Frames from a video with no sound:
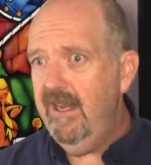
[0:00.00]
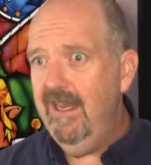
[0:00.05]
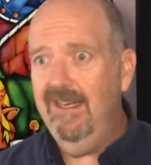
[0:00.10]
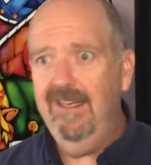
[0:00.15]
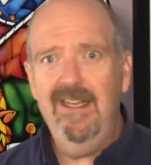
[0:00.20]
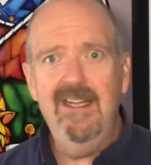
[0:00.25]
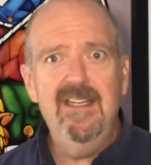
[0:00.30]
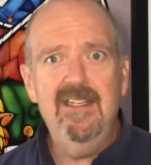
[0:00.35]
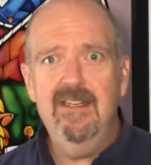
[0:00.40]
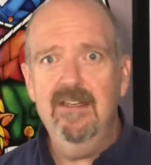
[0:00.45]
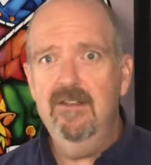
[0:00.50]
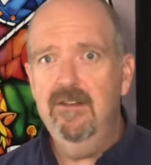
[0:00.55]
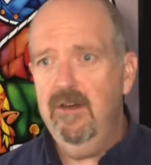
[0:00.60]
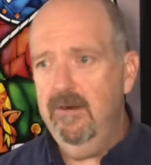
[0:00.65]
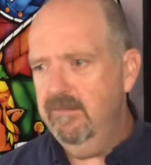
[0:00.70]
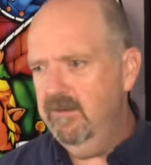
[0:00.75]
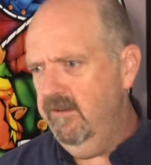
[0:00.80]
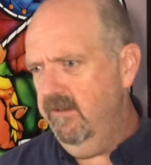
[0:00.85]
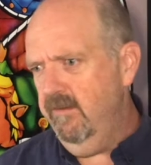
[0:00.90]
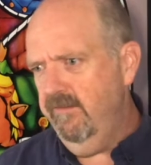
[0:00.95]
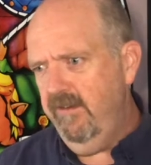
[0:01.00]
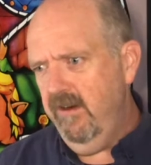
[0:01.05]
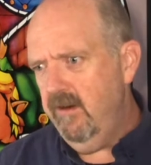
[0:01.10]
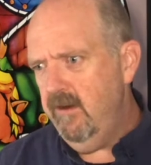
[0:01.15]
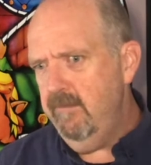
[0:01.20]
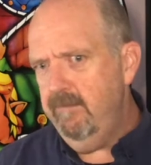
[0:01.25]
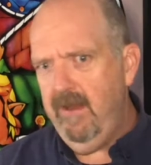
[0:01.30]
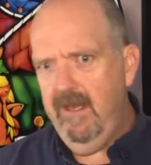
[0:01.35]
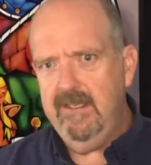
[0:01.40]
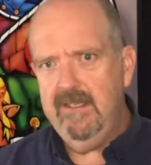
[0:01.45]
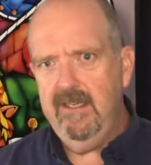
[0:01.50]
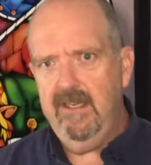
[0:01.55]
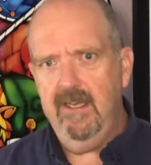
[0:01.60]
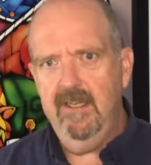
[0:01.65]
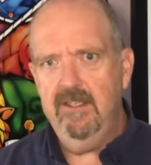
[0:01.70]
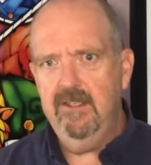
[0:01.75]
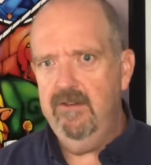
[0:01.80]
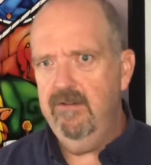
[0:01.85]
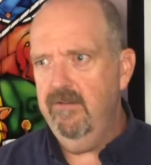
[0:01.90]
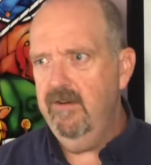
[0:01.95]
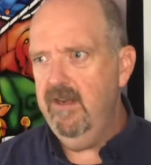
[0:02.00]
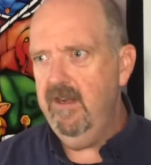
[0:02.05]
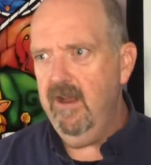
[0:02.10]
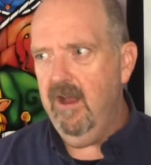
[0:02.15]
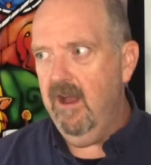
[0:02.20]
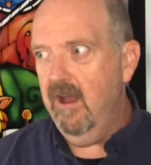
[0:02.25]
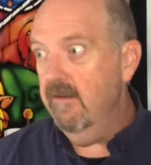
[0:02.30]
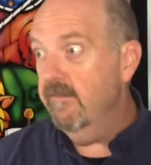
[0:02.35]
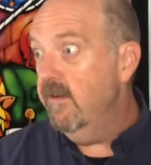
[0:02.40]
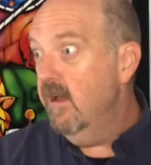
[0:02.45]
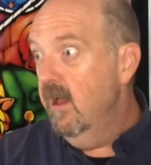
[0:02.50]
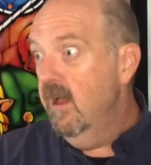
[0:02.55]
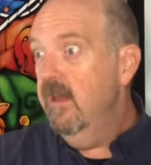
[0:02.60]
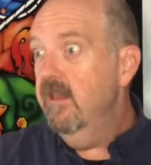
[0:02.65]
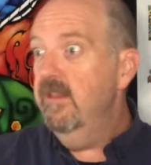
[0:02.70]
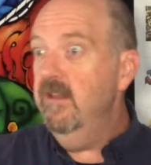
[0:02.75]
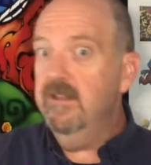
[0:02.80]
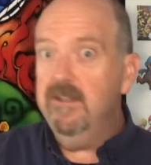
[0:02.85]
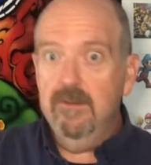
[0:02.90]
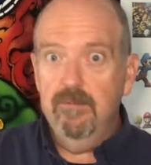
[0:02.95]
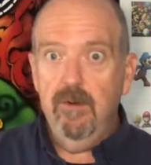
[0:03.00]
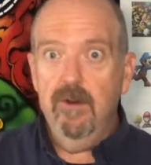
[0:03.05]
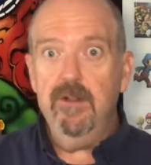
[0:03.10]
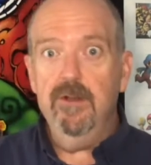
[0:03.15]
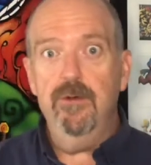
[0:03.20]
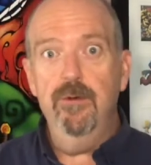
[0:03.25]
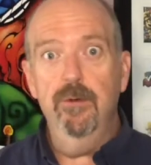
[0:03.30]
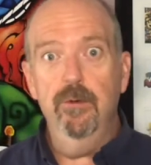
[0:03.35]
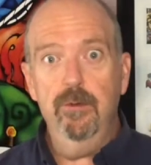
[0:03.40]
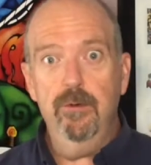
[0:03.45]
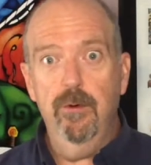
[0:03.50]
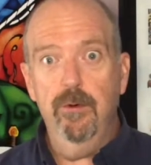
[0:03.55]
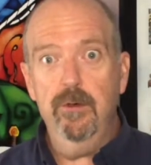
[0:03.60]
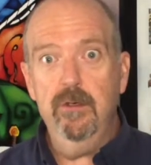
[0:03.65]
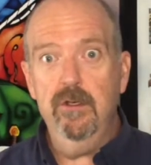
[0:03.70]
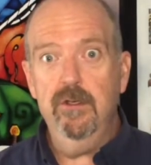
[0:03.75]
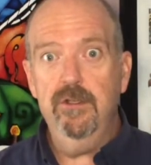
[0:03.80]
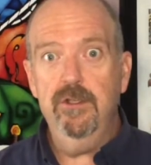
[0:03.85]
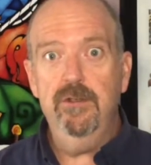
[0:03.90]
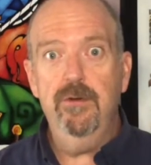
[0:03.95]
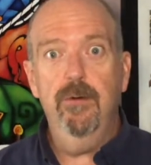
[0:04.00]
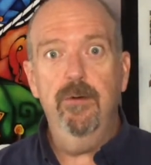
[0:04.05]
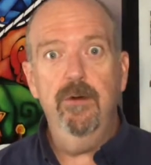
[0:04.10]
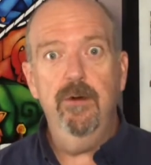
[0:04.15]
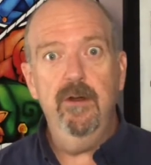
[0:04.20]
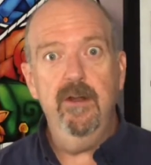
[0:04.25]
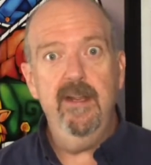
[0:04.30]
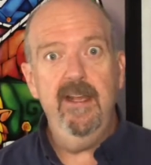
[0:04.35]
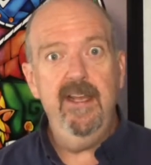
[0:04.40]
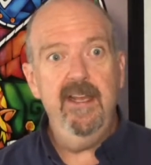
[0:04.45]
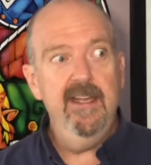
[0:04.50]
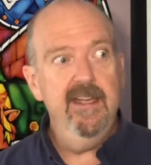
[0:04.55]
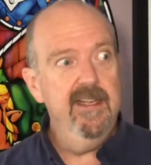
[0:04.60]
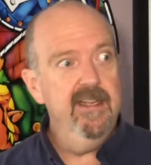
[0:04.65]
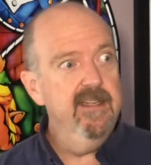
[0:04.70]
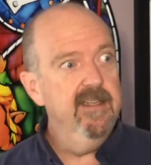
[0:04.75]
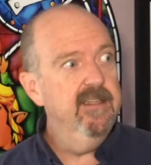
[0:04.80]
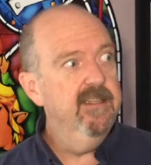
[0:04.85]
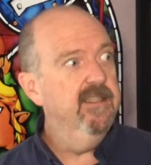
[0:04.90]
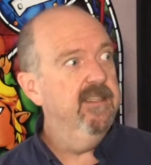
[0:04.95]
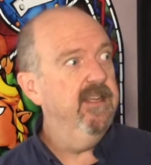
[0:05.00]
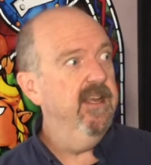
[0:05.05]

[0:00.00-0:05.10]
at least in terms of the very basic history of this is where the cool corner store is,